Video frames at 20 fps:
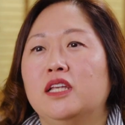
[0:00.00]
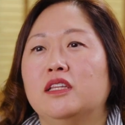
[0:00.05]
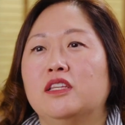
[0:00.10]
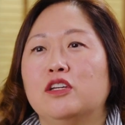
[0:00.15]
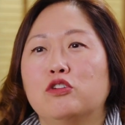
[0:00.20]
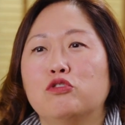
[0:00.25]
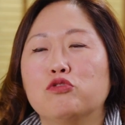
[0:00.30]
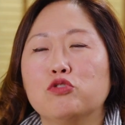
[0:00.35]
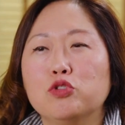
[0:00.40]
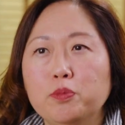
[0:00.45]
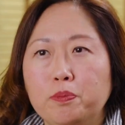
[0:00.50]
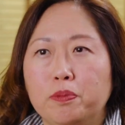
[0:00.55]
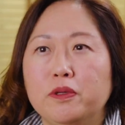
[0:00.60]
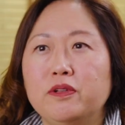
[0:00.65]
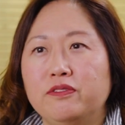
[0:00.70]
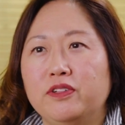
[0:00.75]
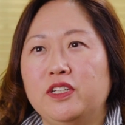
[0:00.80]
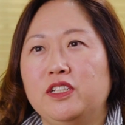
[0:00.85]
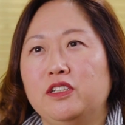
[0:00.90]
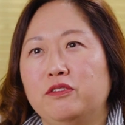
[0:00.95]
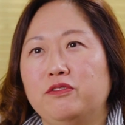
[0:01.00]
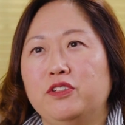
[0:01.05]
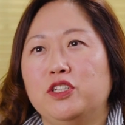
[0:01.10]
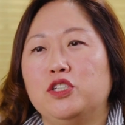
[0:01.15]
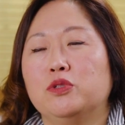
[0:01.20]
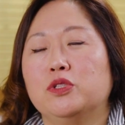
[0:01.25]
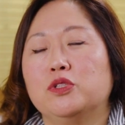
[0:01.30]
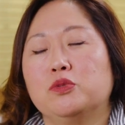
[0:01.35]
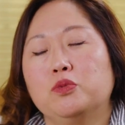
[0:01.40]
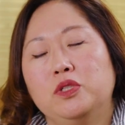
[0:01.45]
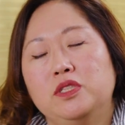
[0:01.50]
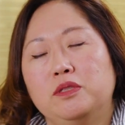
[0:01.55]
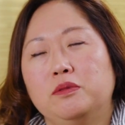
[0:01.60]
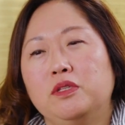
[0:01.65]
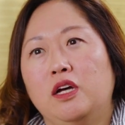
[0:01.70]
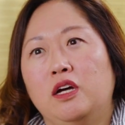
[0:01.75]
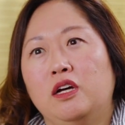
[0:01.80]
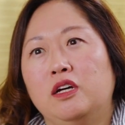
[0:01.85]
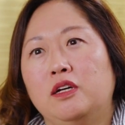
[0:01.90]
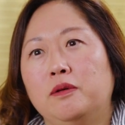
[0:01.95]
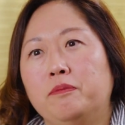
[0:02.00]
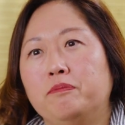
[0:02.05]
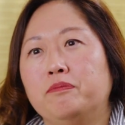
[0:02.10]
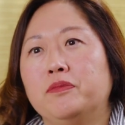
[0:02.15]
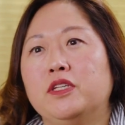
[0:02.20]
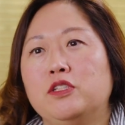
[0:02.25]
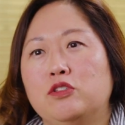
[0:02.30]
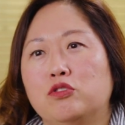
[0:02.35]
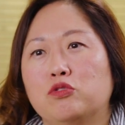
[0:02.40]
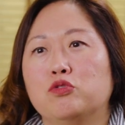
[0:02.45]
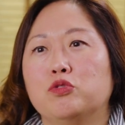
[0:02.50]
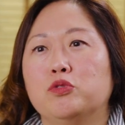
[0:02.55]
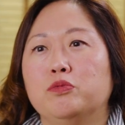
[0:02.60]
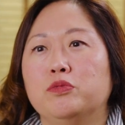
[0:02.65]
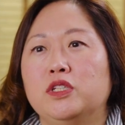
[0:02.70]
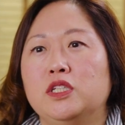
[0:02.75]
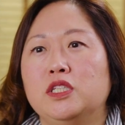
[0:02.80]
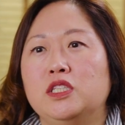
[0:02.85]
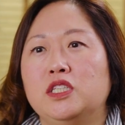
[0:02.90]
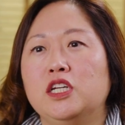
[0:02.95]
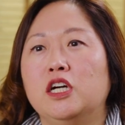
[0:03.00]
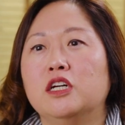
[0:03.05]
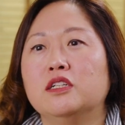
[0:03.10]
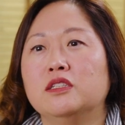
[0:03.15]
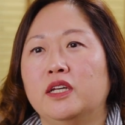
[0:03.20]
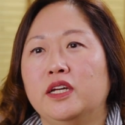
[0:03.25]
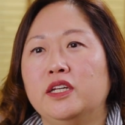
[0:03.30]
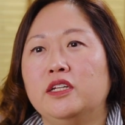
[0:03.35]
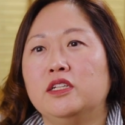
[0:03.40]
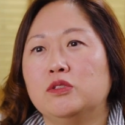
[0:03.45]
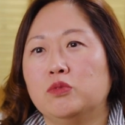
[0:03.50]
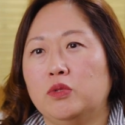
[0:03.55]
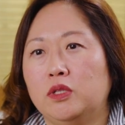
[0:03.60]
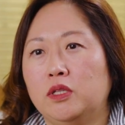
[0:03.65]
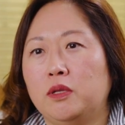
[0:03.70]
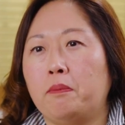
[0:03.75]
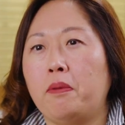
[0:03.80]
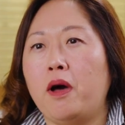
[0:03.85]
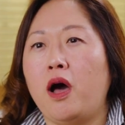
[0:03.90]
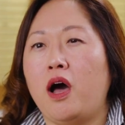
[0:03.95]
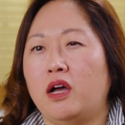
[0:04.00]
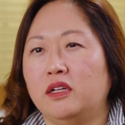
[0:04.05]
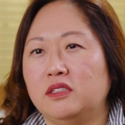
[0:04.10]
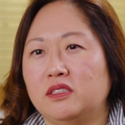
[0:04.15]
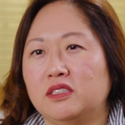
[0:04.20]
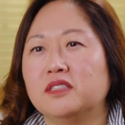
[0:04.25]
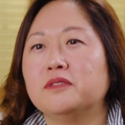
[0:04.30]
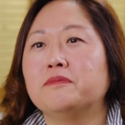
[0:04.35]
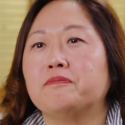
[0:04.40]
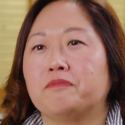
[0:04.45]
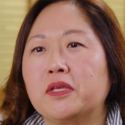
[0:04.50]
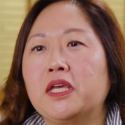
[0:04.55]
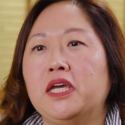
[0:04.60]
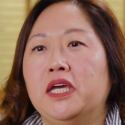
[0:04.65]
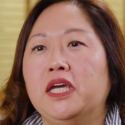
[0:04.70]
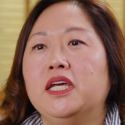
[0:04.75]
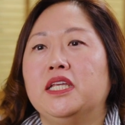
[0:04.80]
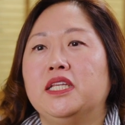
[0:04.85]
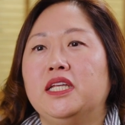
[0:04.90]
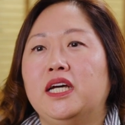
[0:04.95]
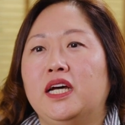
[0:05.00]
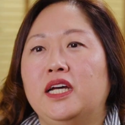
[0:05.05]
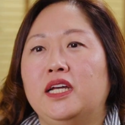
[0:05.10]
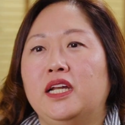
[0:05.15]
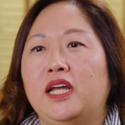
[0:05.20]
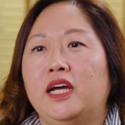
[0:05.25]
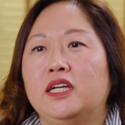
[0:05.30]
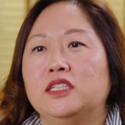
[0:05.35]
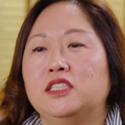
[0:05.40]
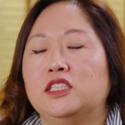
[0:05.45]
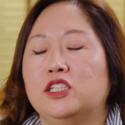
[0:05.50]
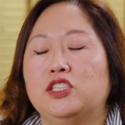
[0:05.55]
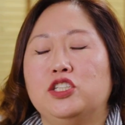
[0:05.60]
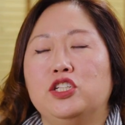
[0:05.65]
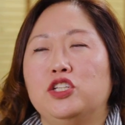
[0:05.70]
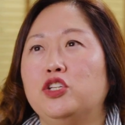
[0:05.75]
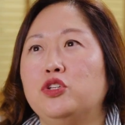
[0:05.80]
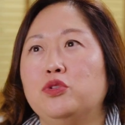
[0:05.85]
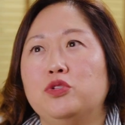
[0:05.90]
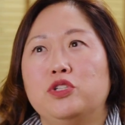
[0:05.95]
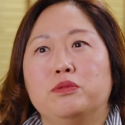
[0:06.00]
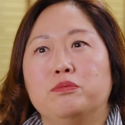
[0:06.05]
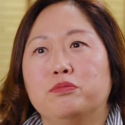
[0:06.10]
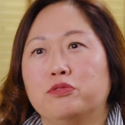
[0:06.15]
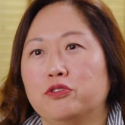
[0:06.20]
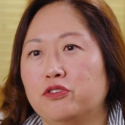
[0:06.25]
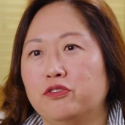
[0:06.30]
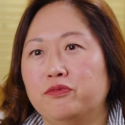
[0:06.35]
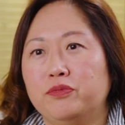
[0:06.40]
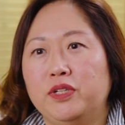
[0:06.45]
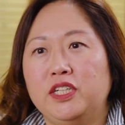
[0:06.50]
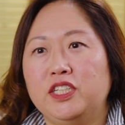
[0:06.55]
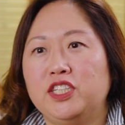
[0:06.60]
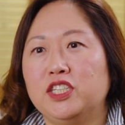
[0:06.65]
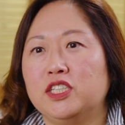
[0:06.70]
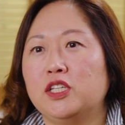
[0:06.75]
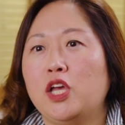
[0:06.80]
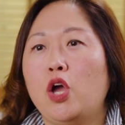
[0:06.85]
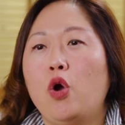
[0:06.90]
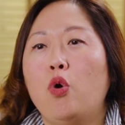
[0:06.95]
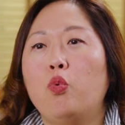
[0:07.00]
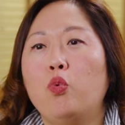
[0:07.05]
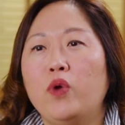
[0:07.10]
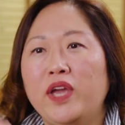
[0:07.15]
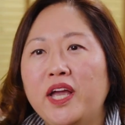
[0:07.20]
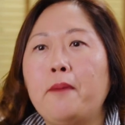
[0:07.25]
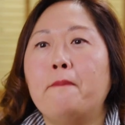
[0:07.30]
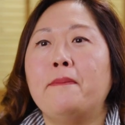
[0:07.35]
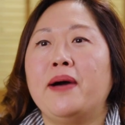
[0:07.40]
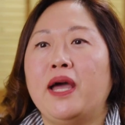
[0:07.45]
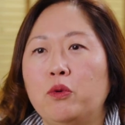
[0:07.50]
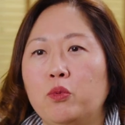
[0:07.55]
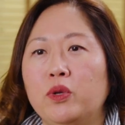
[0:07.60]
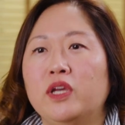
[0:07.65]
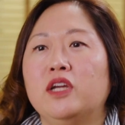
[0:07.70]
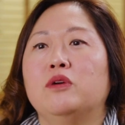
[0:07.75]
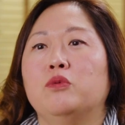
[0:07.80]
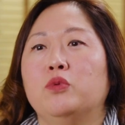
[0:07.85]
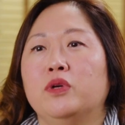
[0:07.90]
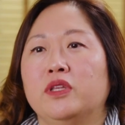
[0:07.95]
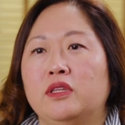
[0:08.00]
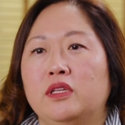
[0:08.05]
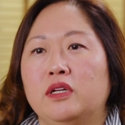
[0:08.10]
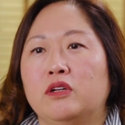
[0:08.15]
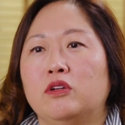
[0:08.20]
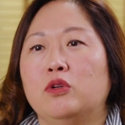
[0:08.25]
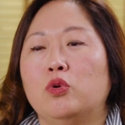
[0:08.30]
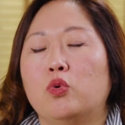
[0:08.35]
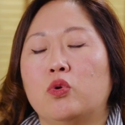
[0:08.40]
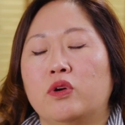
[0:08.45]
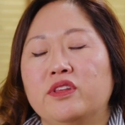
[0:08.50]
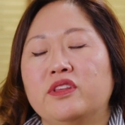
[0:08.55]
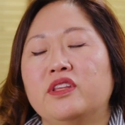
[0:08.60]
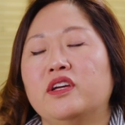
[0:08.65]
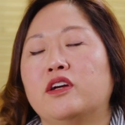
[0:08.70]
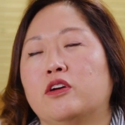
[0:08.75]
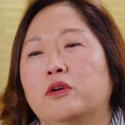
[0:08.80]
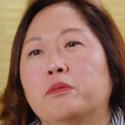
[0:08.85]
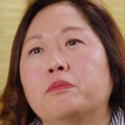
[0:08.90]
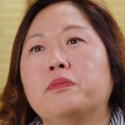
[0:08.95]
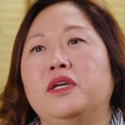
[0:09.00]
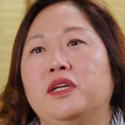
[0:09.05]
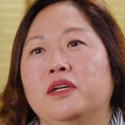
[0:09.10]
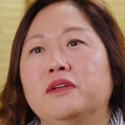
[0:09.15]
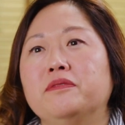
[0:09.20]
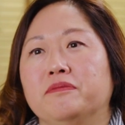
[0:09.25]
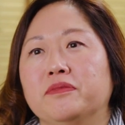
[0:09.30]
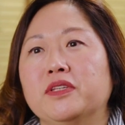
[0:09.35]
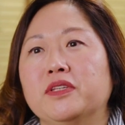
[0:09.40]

The group of individuals was this group, these young ladies with the POTS, that had such a huge improvement just week by week with their NORT therapy.